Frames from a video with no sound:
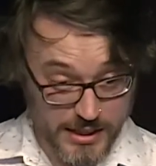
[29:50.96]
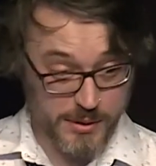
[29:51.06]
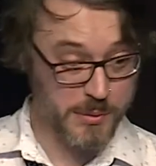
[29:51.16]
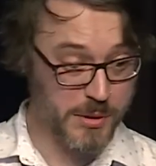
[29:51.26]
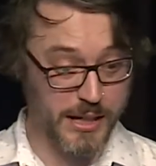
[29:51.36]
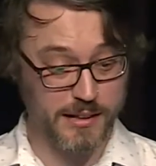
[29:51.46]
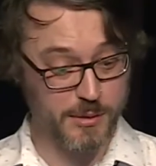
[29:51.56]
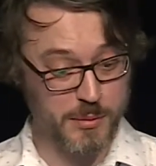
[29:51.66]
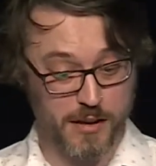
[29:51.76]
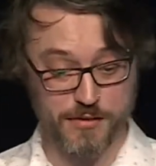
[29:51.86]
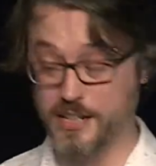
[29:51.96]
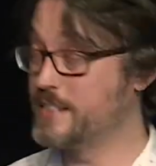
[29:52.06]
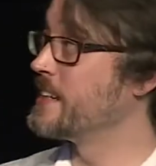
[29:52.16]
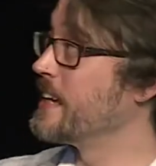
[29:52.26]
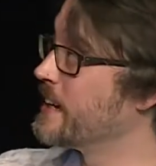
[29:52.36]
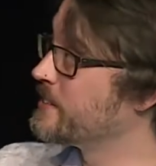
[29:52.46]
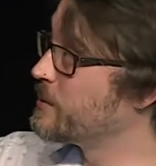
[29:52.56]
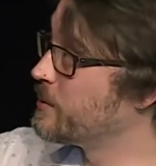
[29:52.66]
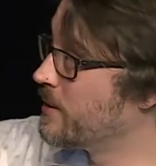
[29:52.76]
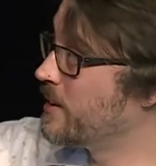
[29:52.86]
think we might finish there.
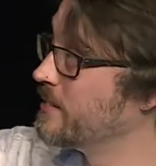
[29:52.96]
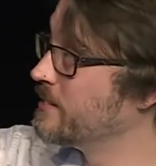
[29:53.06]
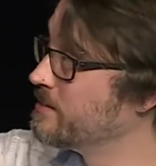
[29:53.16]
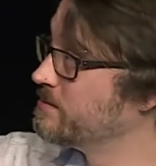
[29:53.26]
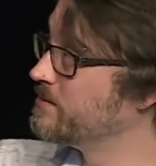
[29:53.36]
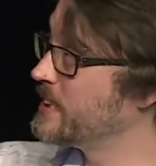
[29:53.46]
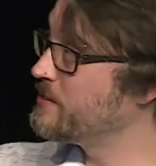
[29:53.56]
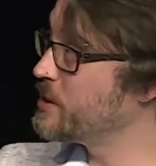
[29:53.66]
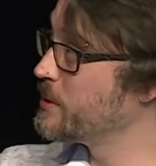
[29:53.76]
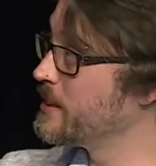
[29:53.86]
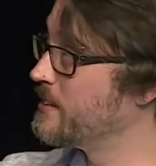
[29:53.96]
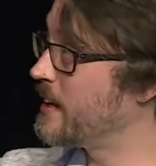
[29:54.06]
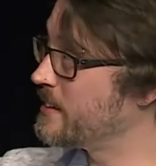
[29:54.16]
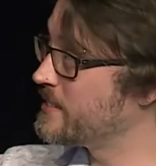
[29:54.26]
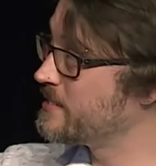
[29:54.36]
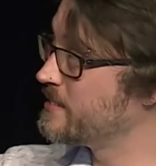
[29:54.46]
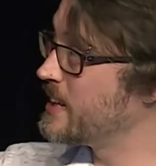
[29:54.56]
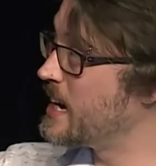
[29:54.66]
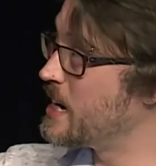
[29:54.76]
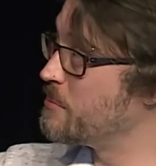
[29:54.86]
So I'll leave you with that.
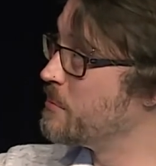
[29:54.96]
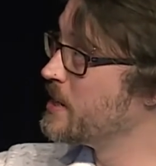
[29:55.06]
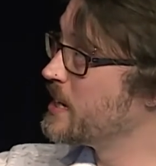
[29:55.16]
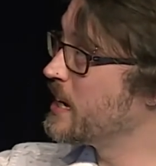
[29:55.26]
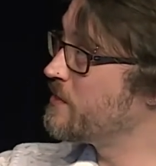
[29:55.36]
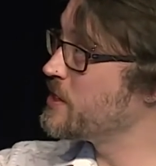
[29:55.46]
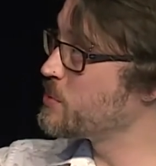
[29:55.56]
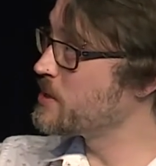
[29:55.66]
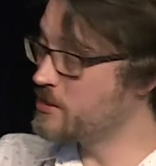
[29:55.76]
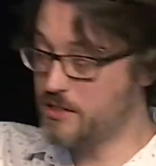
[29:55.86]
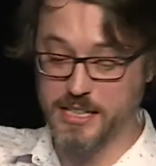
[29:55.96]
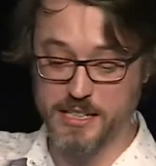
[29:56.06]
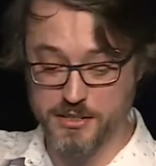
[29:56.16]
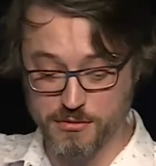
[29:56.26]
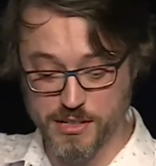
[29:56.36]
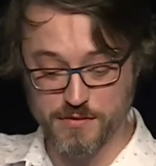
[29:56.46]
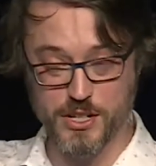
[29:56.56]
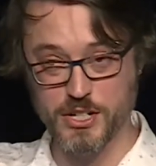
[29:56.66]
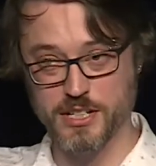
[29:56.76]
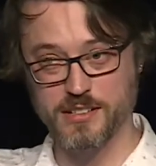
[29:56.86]
If this was interesting, there's a written
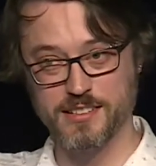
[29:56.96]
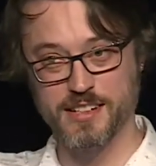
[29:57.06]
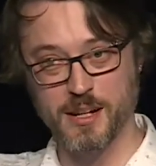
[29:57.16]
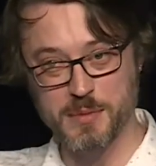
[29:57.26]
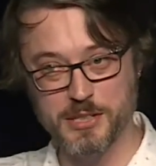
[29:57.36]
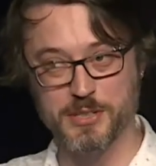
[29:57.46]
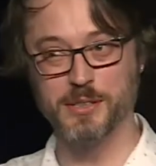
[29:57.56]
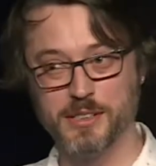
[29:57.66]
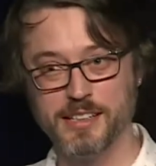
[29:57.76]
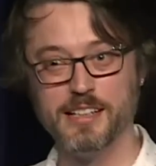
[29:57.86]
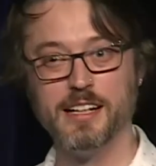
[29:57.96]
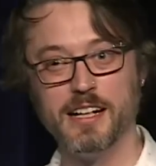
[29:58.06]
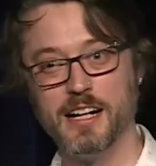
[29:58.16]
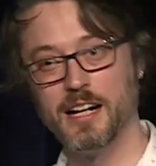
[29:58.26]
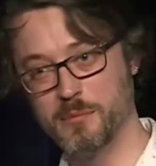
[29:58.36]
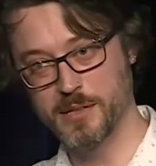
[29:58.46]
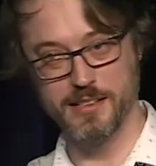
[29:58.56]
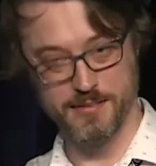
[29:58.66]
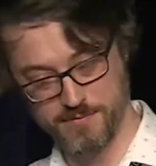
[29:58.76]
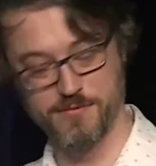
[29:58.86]
version coming soon.
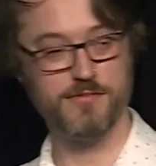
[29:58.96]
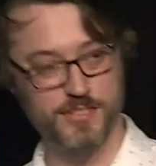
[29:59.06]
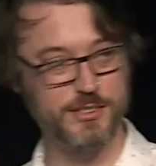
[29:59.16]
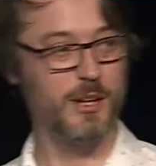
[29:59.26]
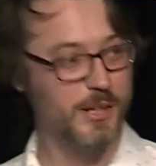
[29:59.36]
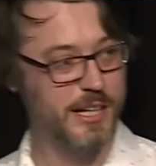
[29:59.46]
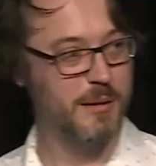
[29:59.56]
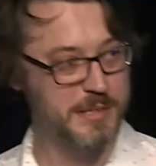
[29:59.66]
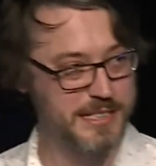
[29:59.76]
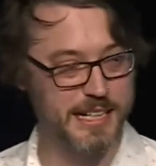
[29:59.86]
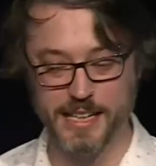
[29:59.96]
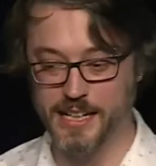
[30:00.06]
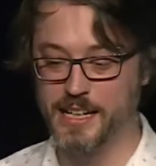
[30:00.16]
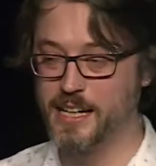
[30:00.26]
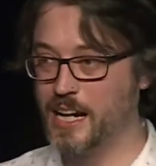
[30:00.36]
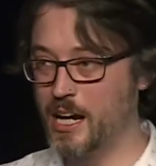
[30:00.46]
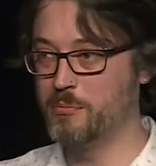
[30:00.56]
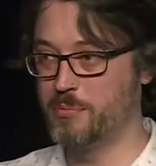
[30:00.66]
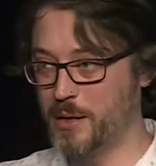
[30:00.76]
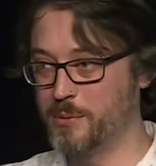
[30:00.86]
It's slowly coming together,
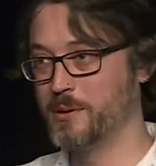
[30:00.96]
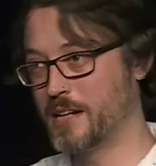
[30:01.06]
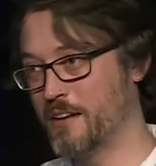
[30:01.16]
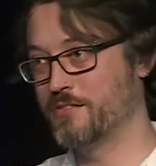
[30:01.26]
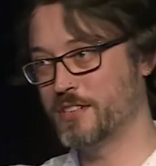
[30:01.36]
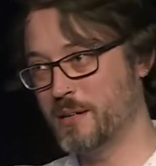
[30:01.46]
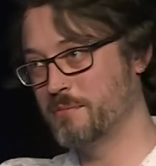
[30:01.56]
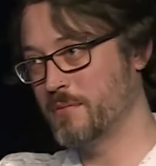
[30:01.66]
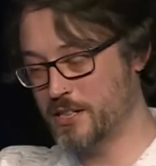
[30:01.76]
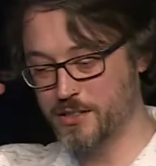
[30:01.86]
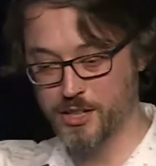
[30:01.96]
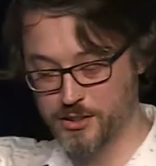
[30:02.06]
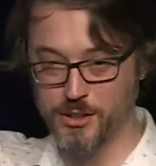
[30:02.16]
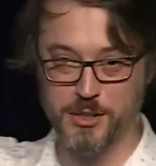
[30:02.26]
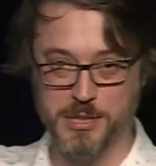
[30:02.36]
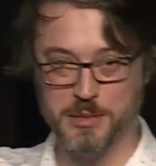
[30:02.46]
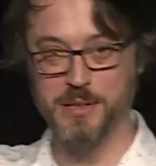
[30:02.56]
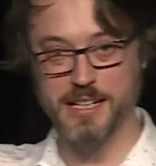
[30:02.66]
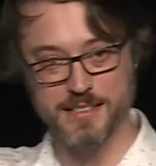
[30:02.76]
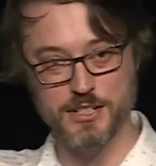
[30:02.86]
but we'll have a documented
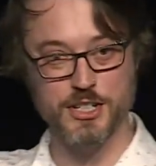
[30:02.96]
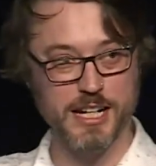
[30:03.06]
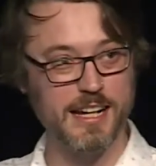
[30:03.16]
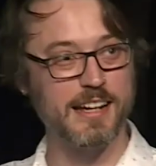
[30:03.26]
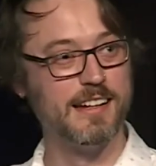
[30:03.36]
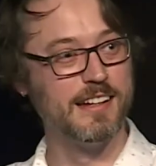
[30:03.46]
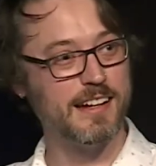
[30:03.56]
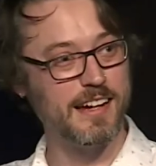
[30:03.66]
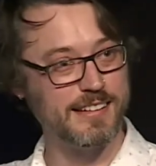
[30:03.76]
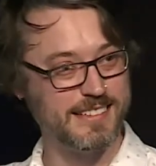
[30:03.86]
place to share and